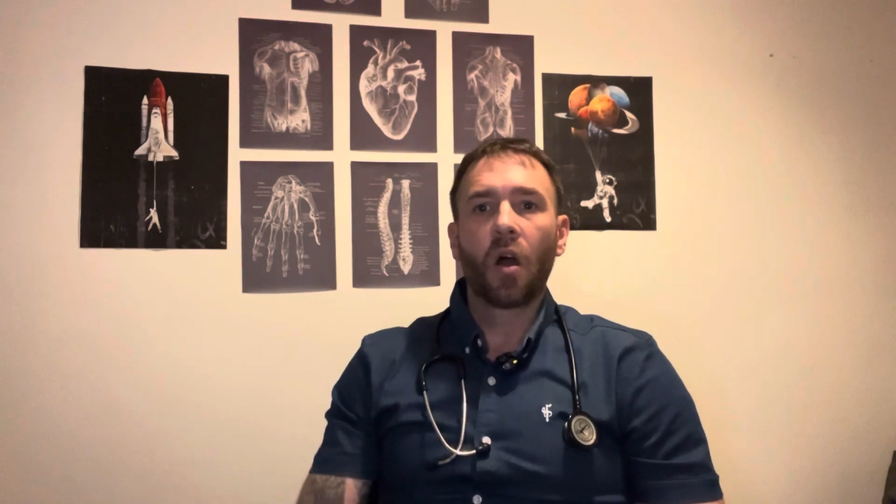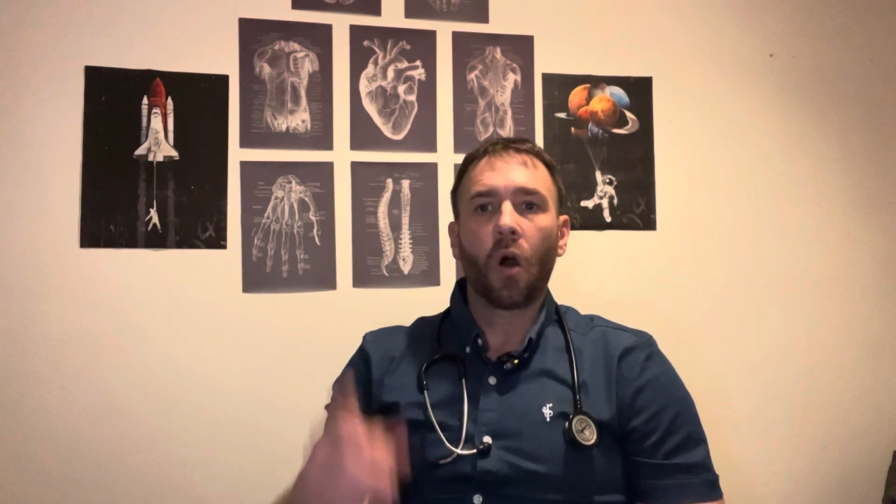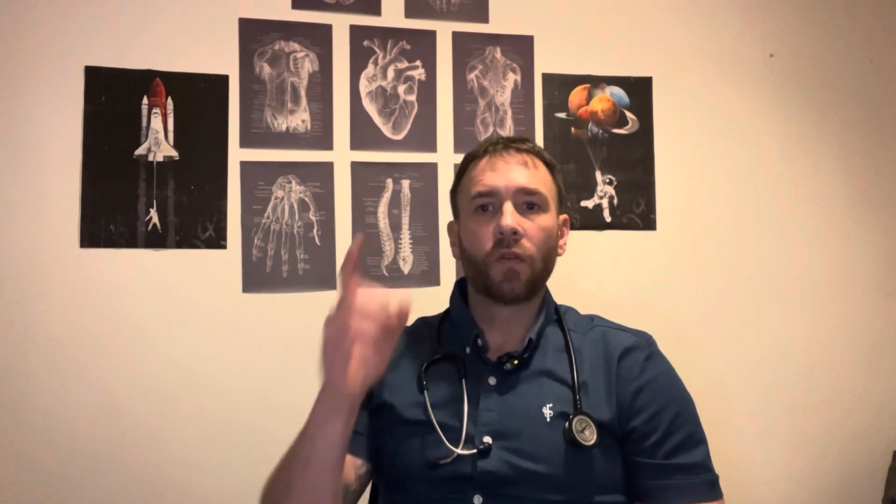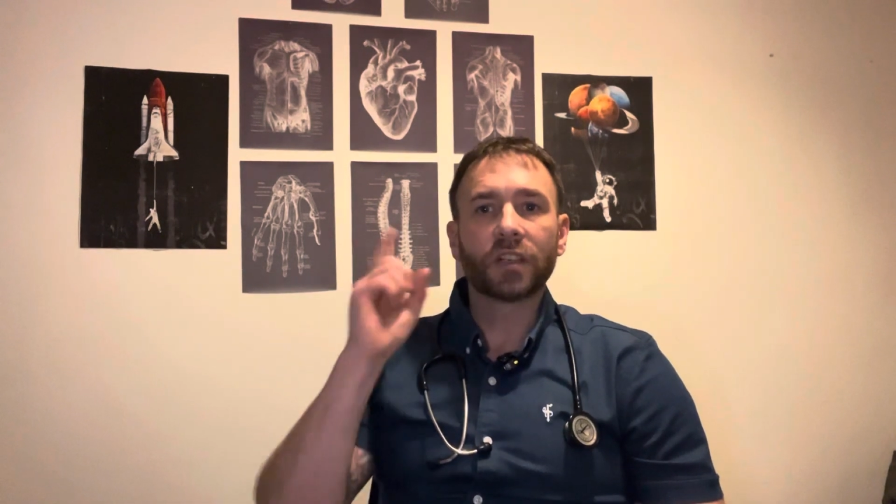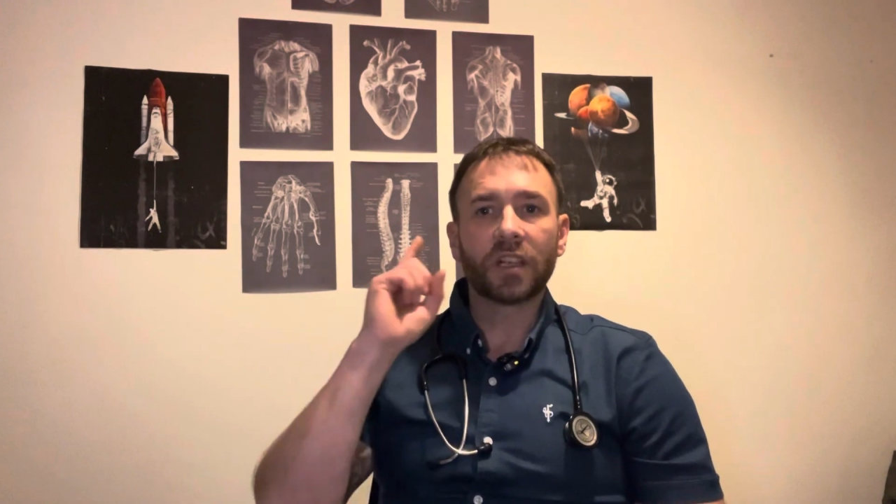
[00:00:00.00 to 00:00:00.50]

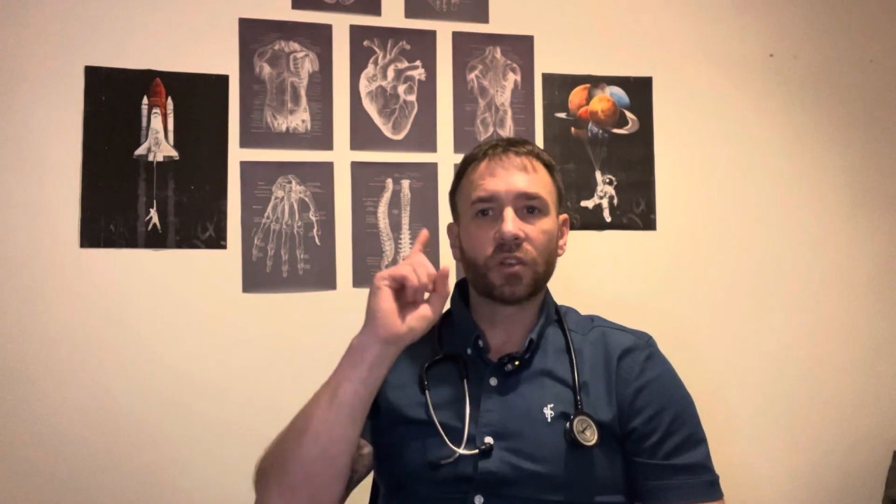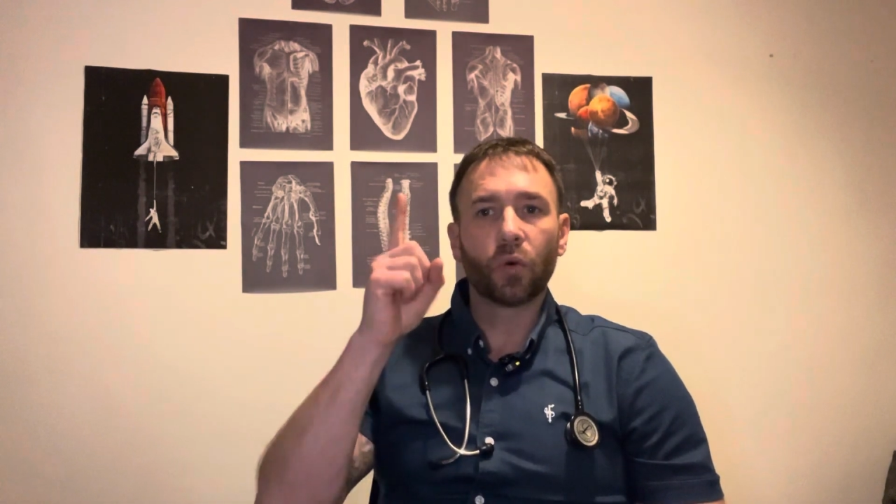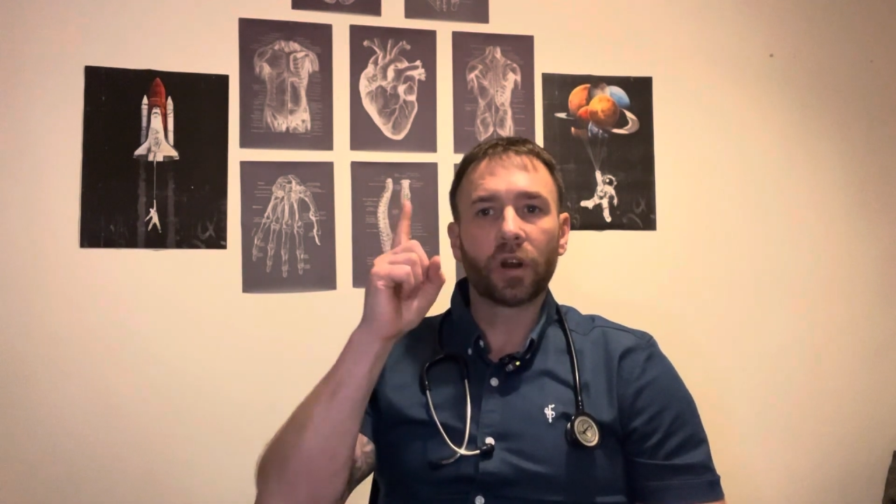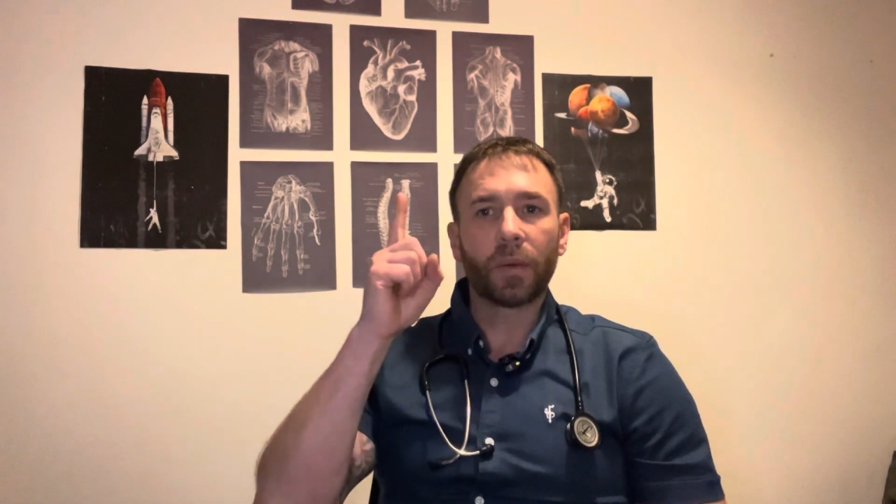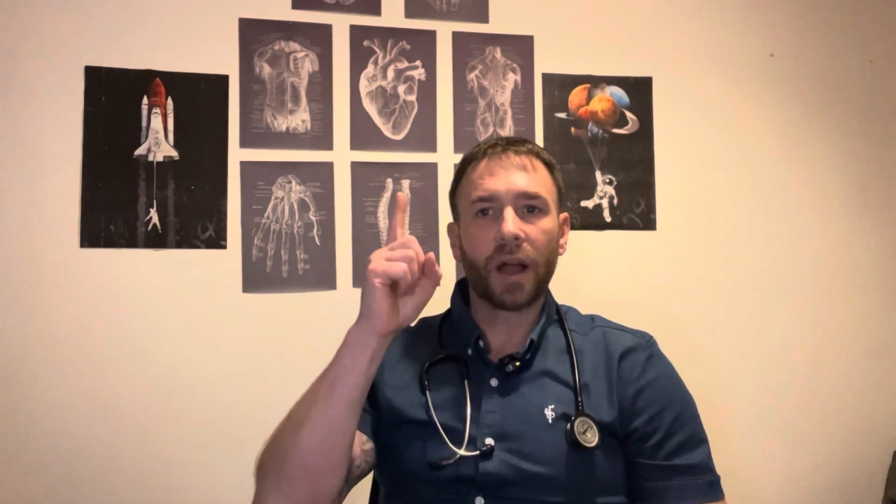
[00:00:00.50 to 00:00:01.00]
Obviously,
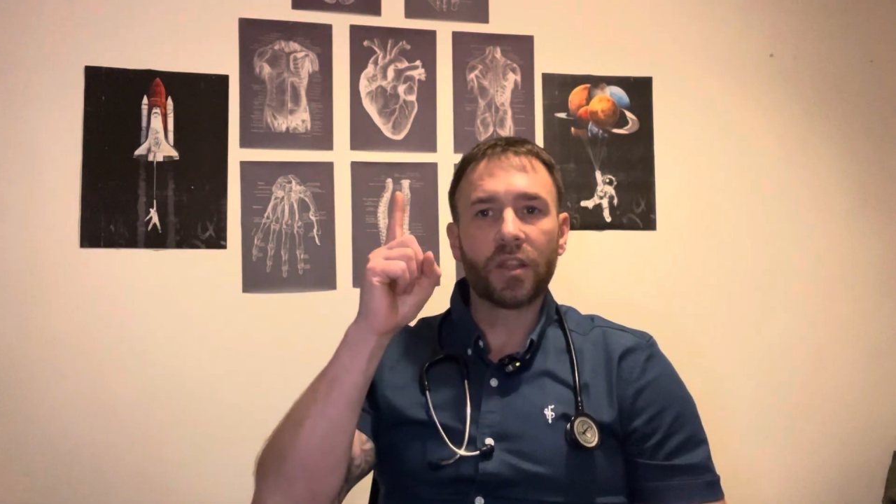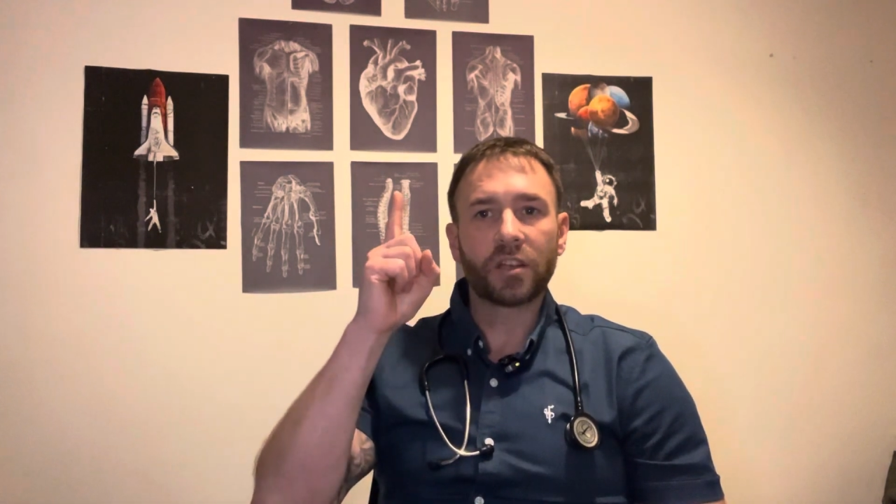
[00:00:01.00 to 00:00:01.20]
talking about this